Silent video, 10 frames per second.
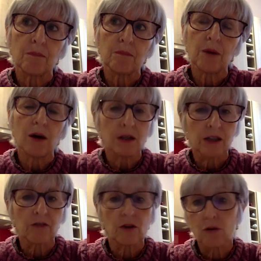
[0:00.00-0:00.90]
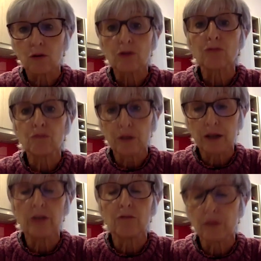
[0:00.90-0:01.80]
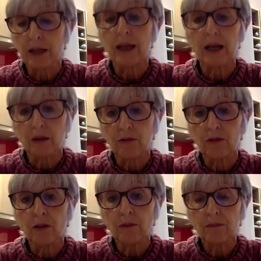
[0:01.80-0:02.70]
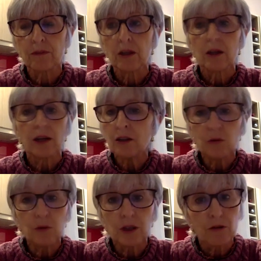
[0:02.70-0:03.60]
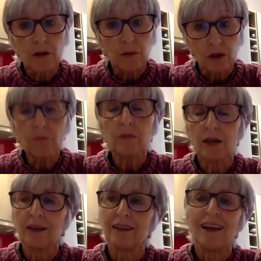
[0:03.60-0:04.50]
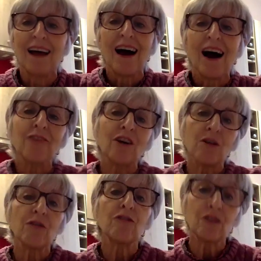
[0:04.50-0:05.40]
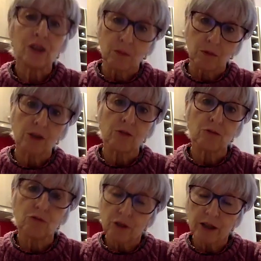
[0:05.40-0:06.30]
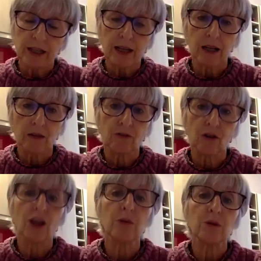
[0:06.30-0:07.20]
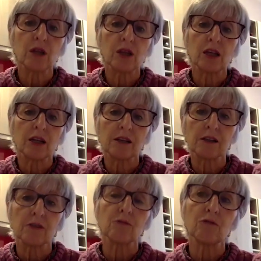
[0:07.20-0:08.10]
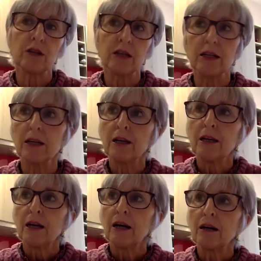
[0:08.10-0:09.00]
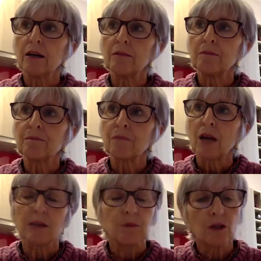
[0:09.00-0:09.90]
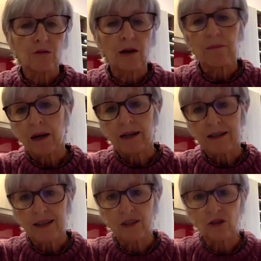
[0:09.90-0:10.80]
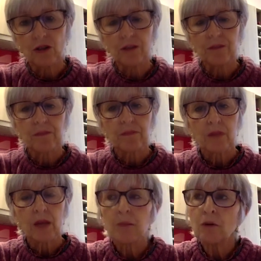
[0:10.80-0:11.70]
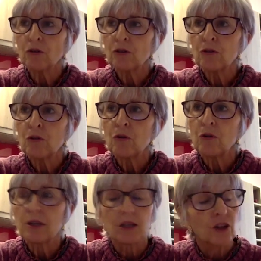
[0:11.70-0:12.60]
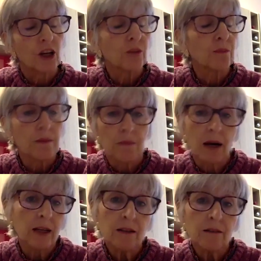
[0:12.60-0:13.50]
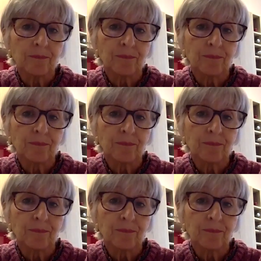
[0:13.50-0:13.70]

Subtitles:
parts of the course really, really helpful. I didn't always agree with them. I found the films really helpful. They were the things that really, I suppose, grabbed my attention. I'm not sure it's changed my mind.